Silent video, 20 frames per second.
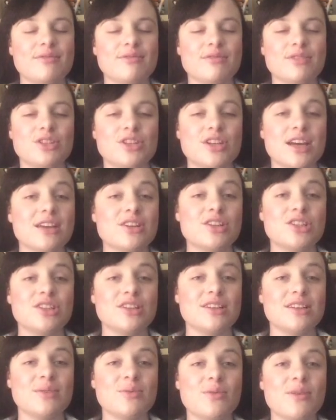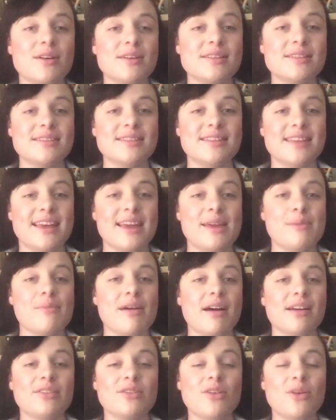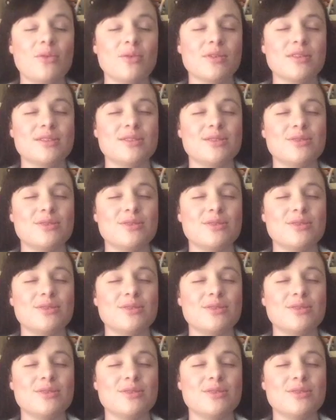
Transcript: rejection it was, that he might not want